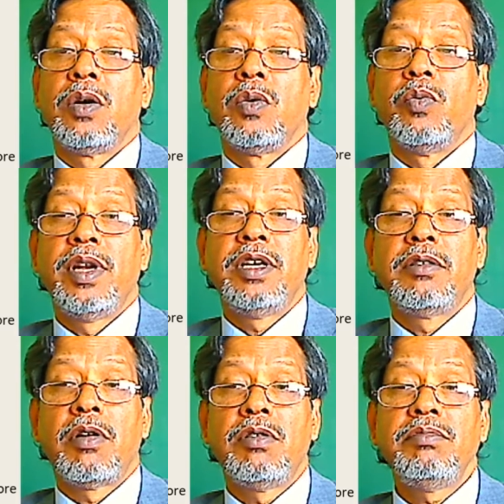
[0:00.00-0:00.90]
When in
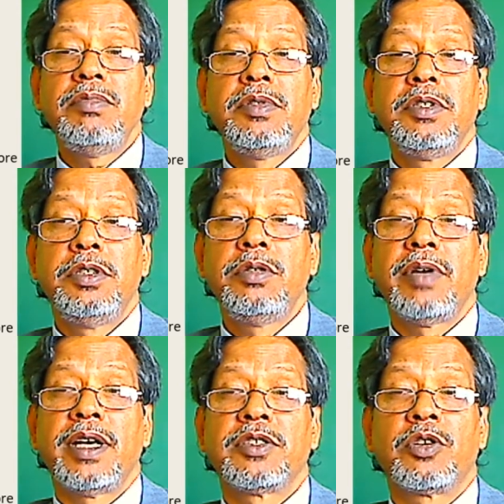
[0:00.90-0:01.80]
Rome, do
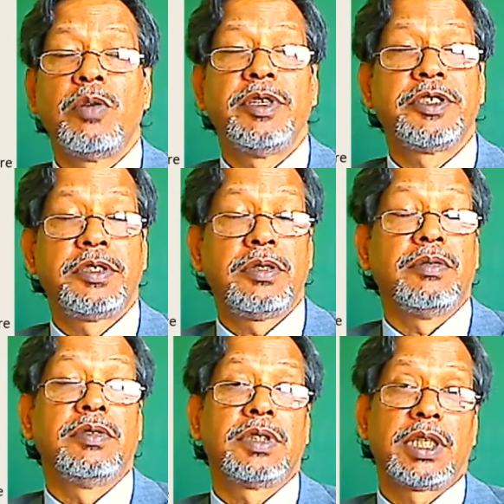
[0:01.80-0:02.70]
as Romans do
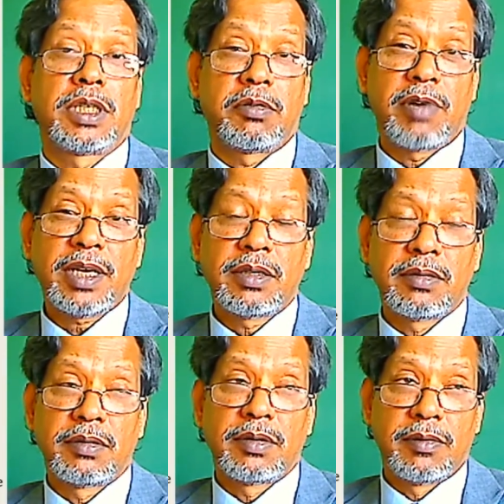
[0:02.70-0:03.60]
is the correct
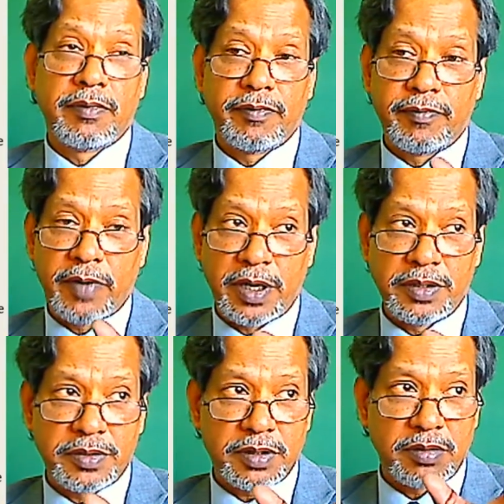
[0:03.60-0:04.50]

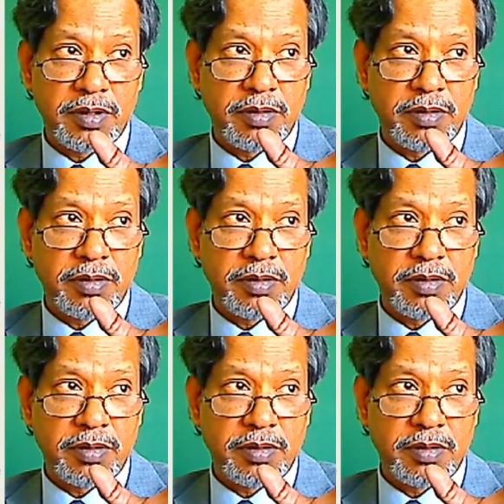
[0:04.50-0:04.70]
phrase or